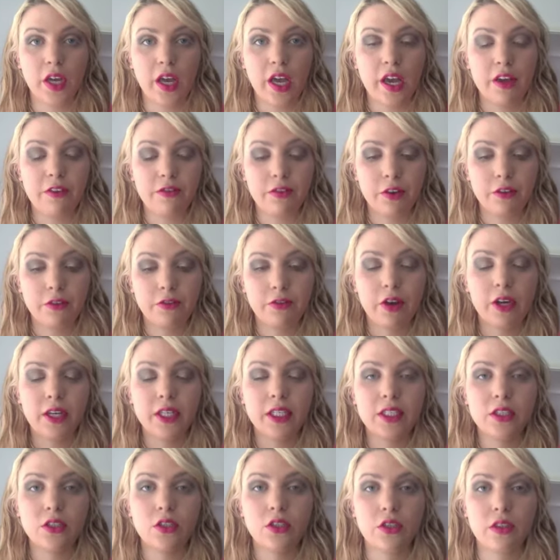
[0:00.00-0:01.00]
If you're
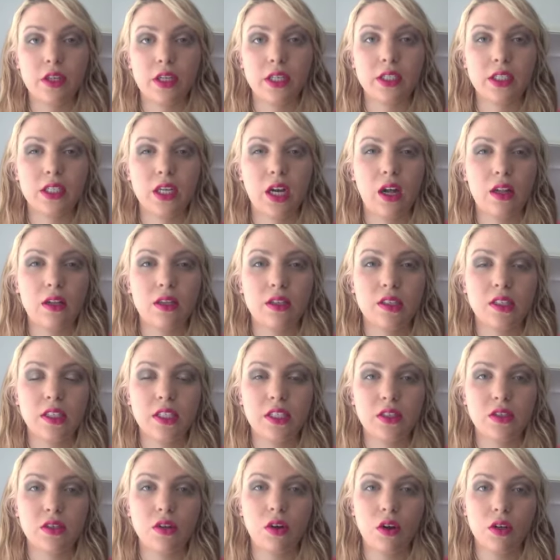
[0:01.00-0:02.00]
finding your crease colour
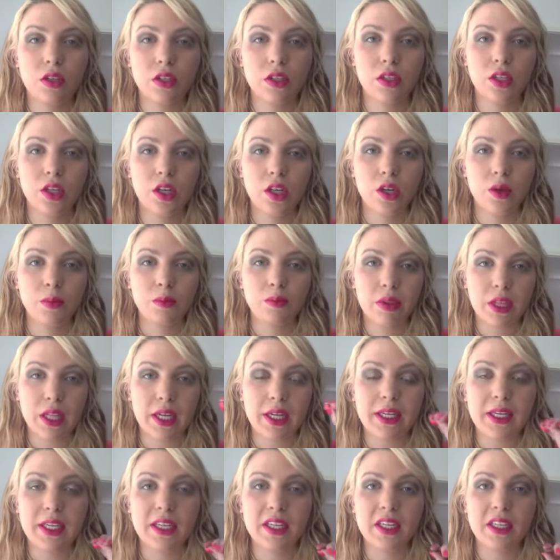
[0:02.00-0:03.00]
is not
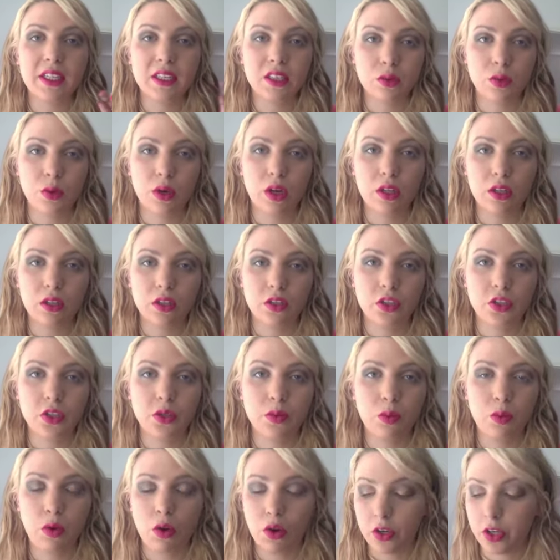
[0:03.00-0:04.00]
blending in as well as you
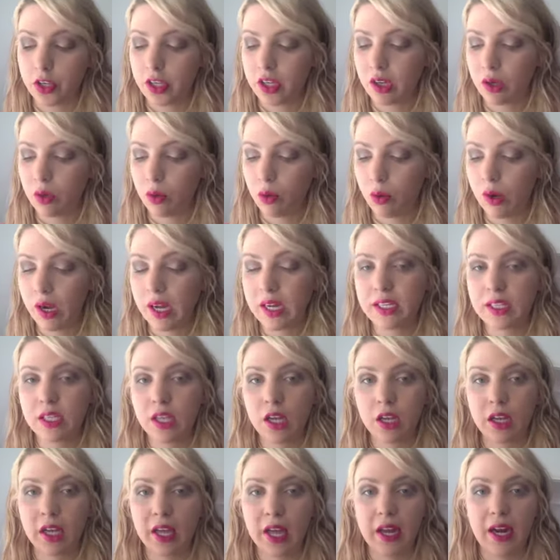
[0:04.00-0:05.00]
want, you can always
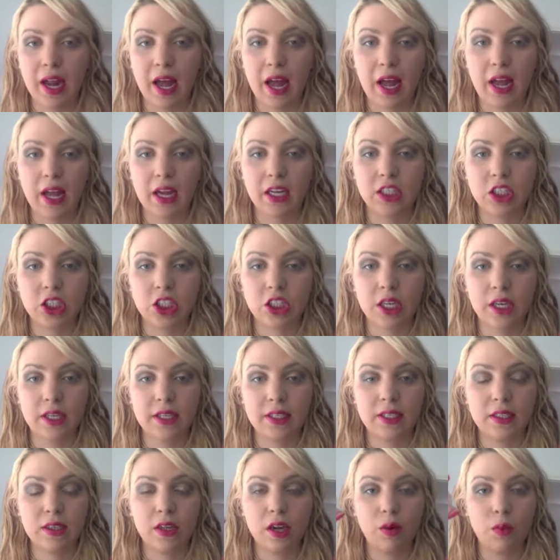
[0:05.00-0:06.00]
get a
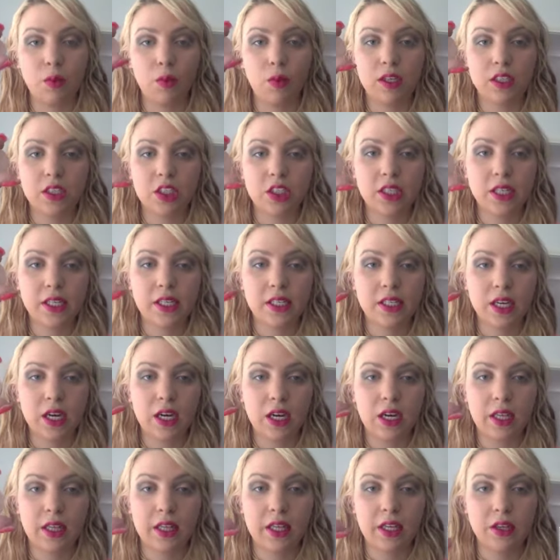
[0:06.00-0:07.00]
shade, one shade
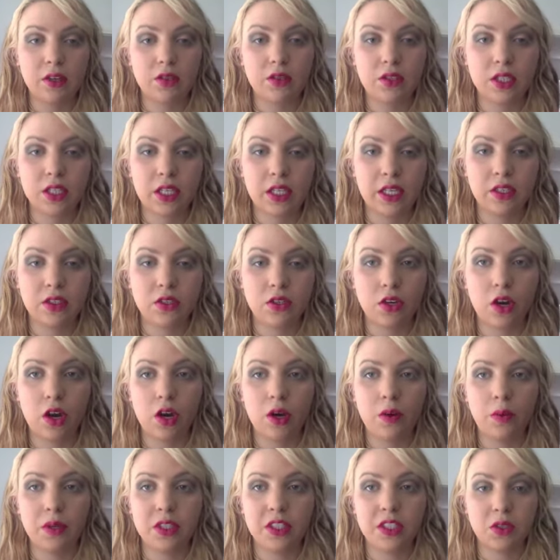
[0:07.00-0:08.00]
darker than your skin
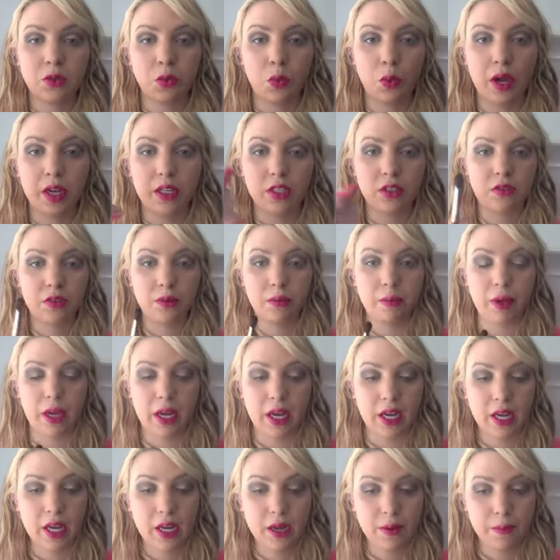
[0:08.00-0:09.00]
tone, which is Wedge for
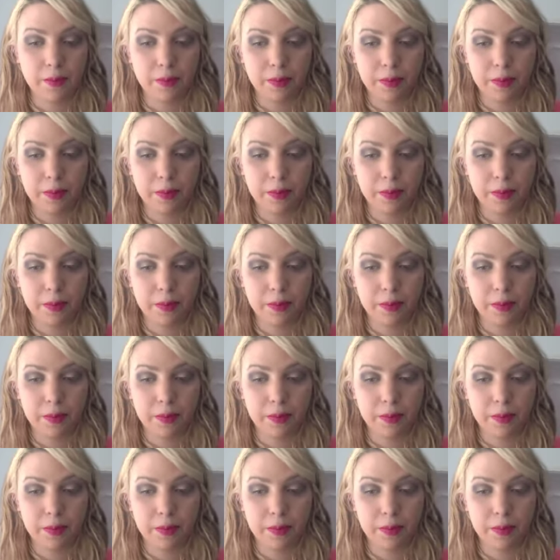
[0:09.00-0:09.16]
me.